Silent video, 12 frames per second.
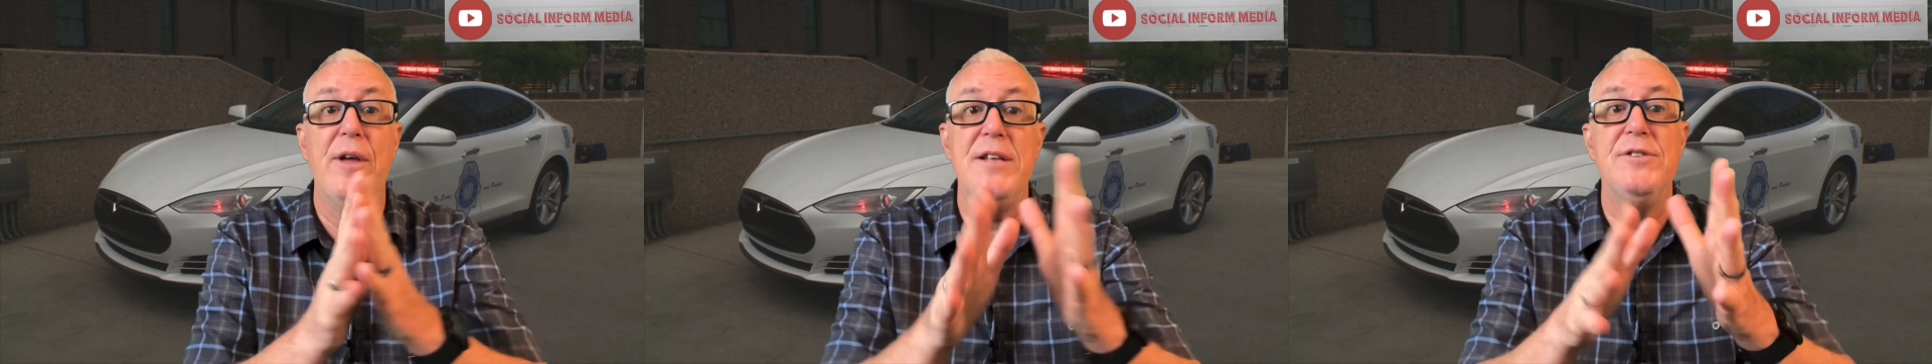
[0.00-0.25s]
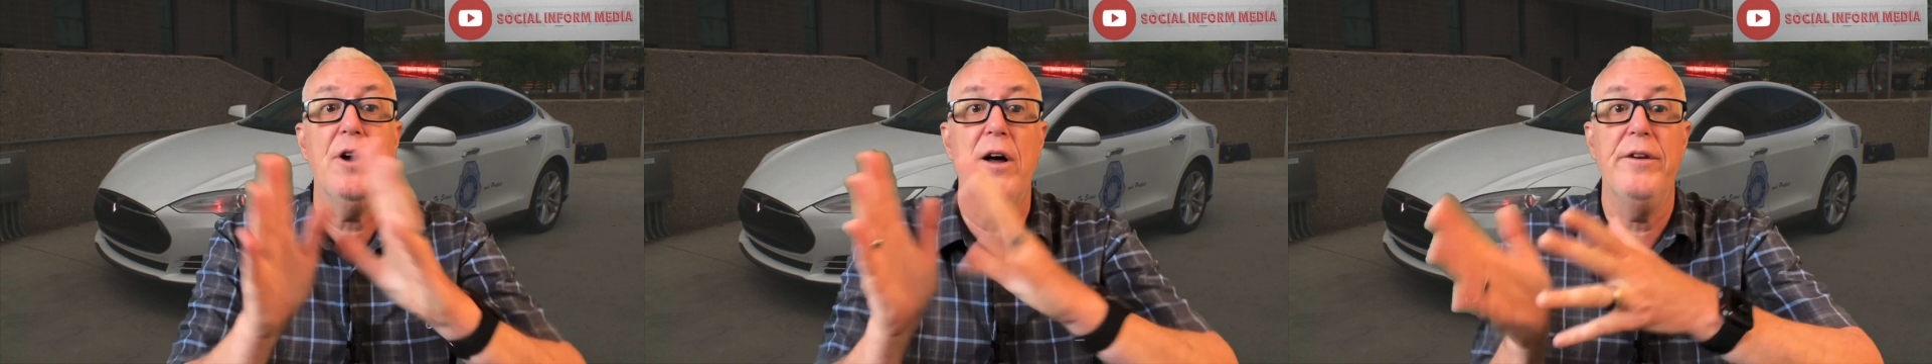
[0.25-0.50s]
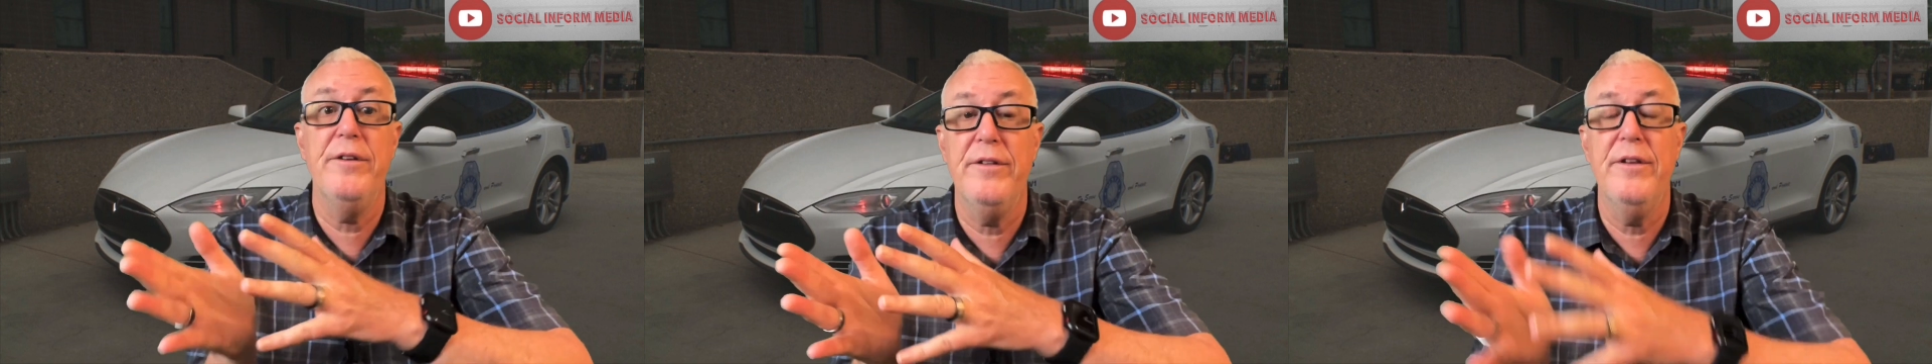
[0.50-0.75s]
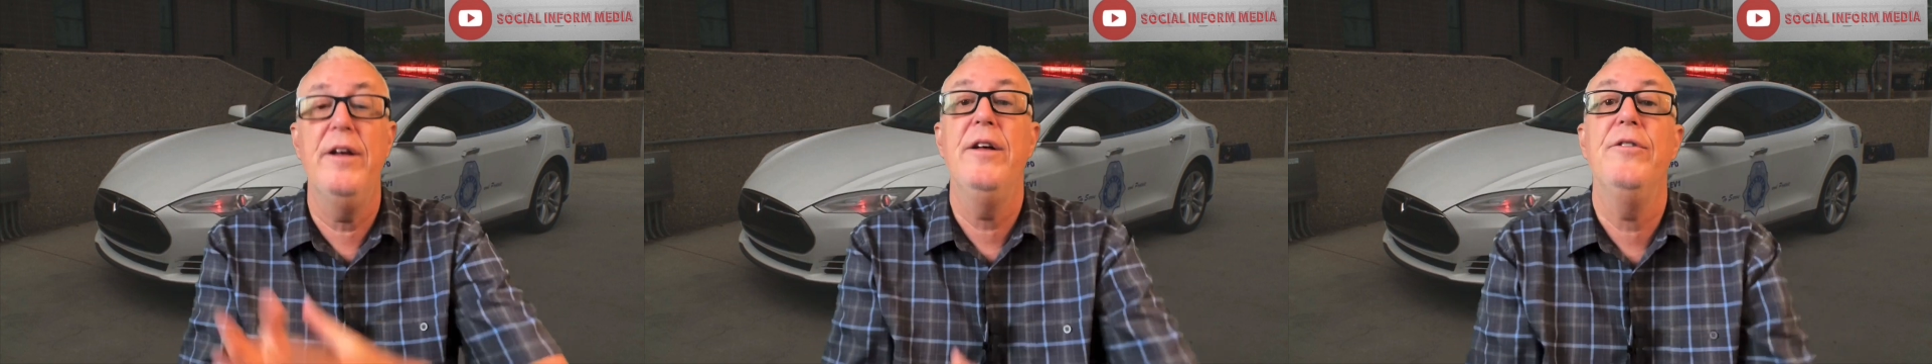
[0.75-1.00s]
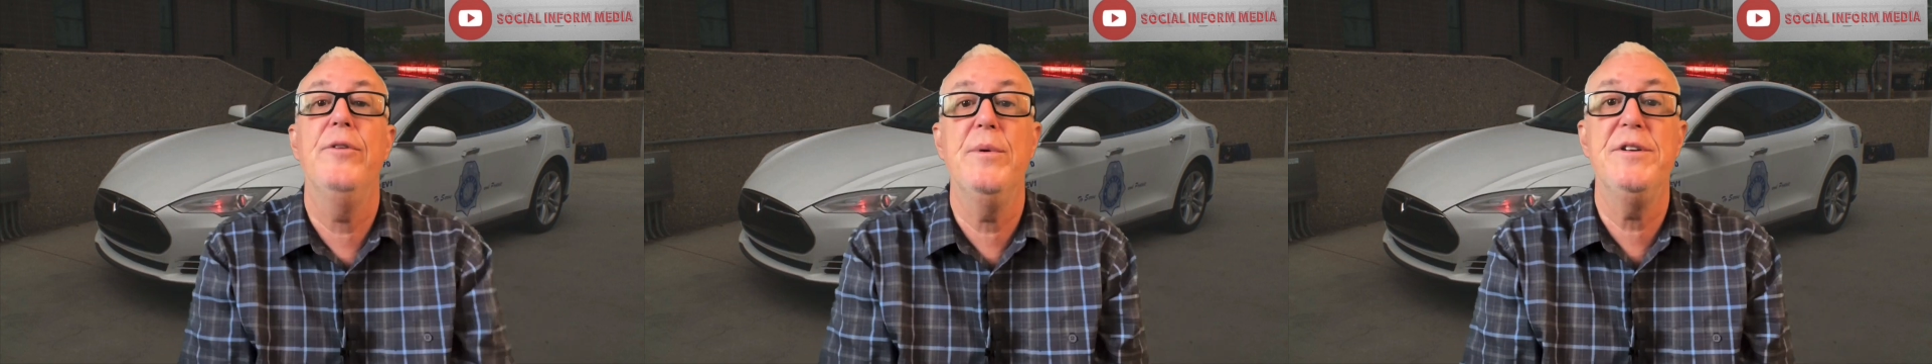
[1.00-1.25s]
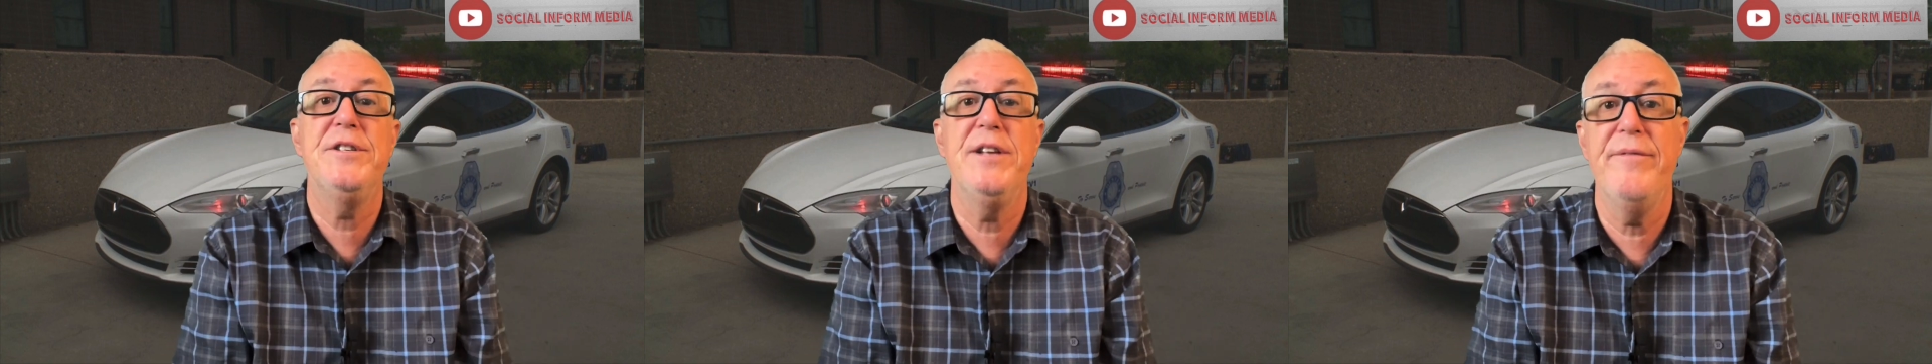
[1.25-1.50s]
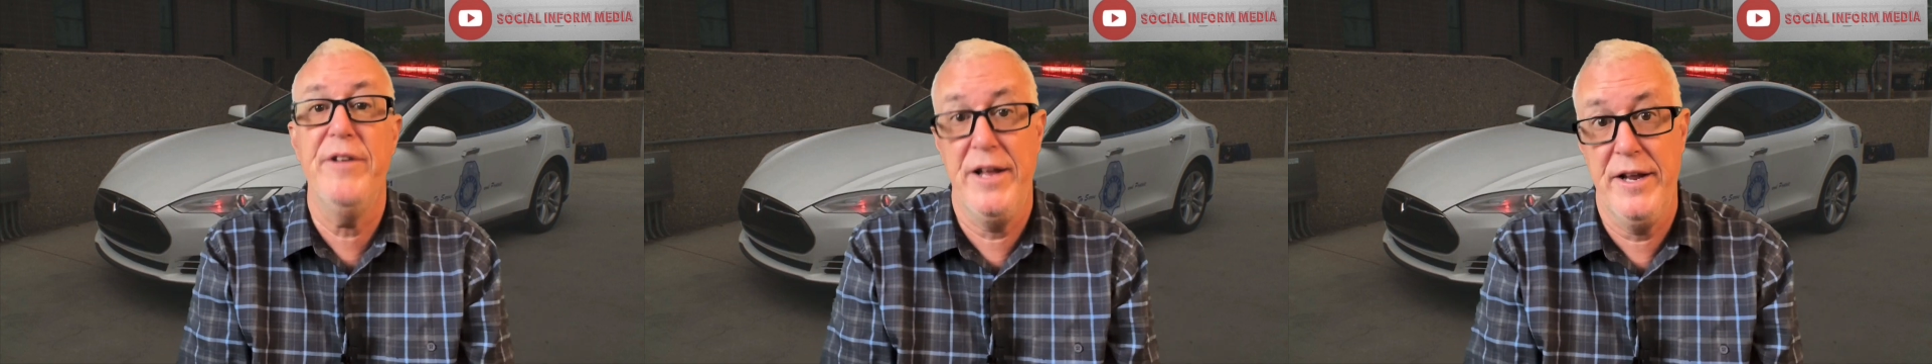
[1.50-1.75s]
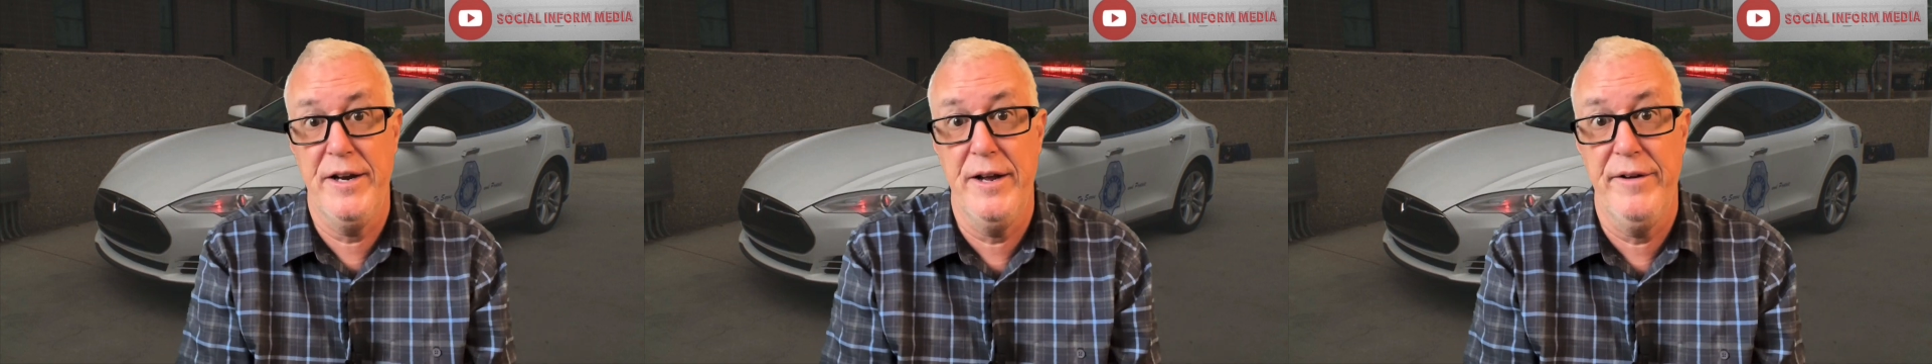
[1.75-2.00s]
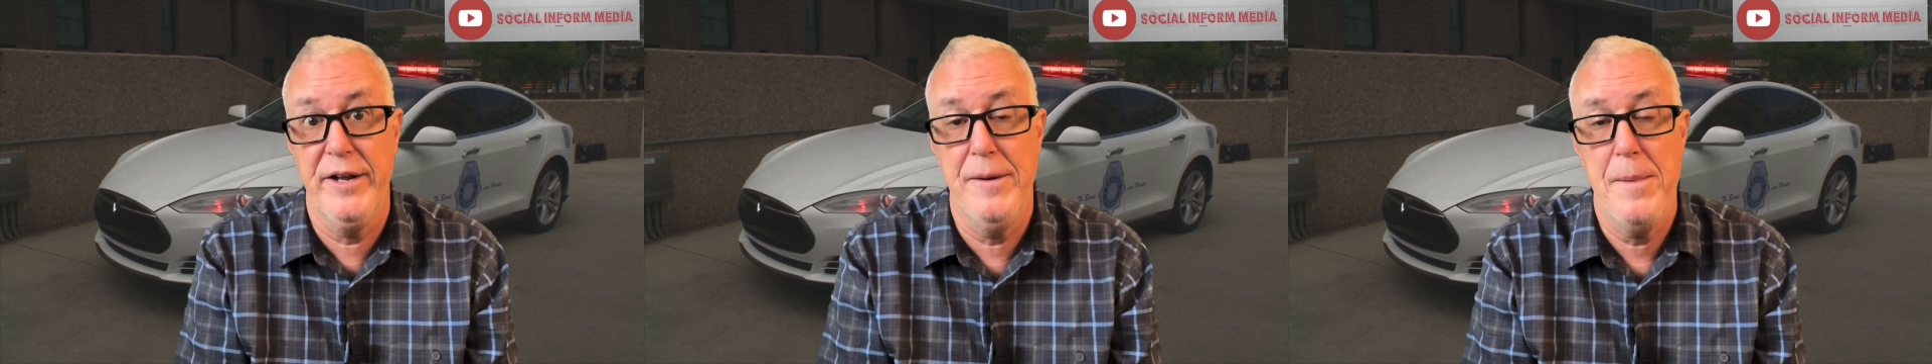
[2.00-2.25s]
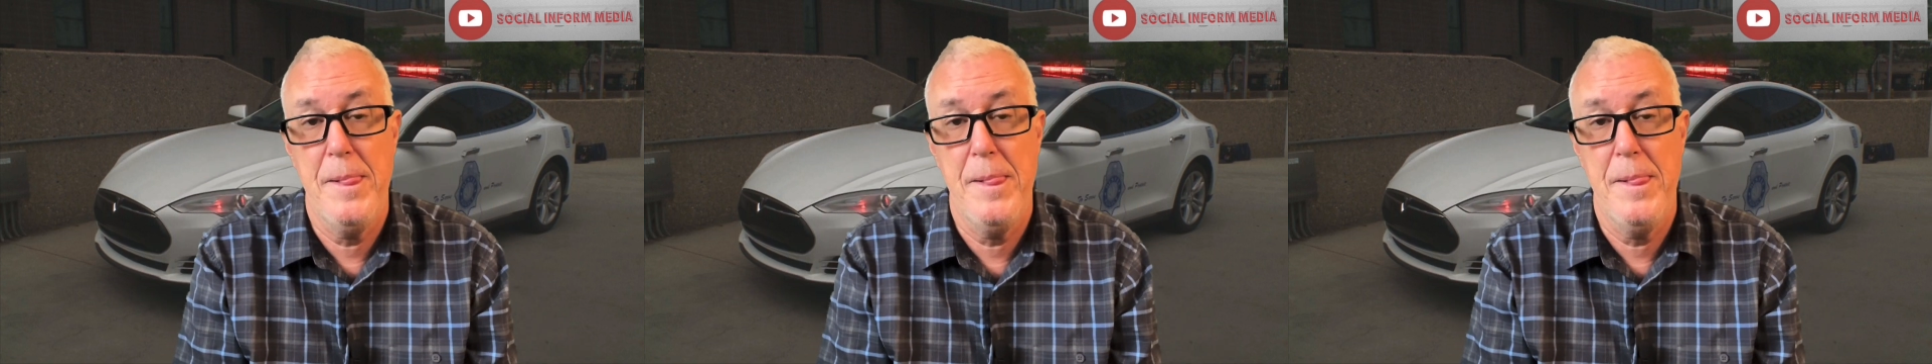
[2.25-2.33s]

he's on the receiving end of it.